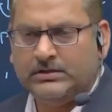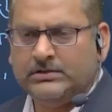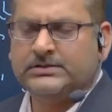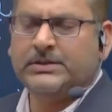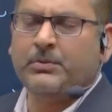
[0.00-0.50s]

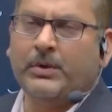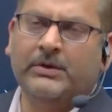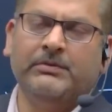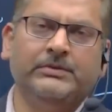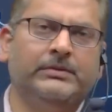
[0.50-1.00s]
See,
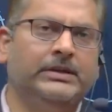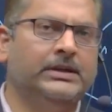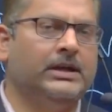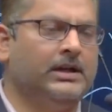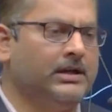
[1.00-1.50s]
whenever you
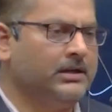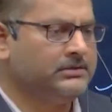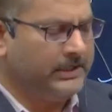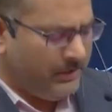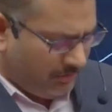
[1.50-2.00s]

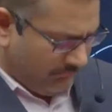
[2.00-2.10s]
think of